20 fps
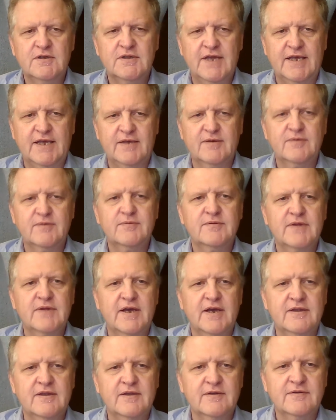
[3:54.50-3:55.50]
like
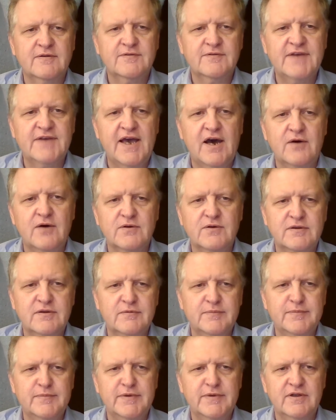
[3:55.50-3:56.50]
the sound in
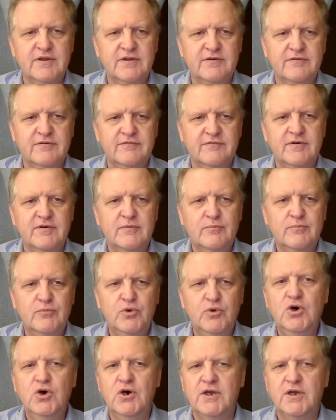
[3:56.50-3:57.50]
the middle of
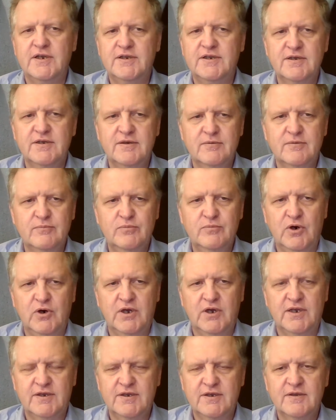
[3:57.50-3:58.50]

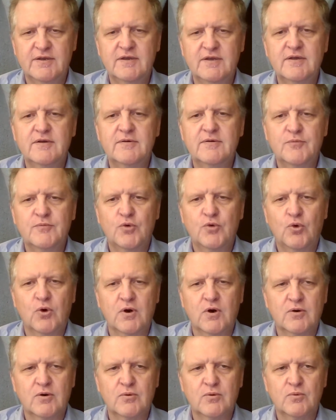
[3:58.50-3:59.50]
put,
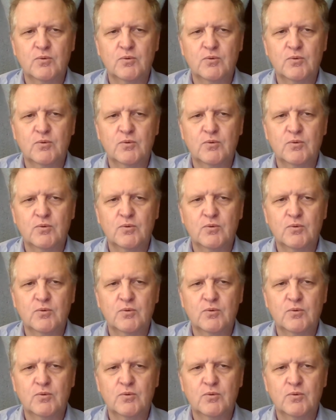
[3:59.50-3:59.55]
or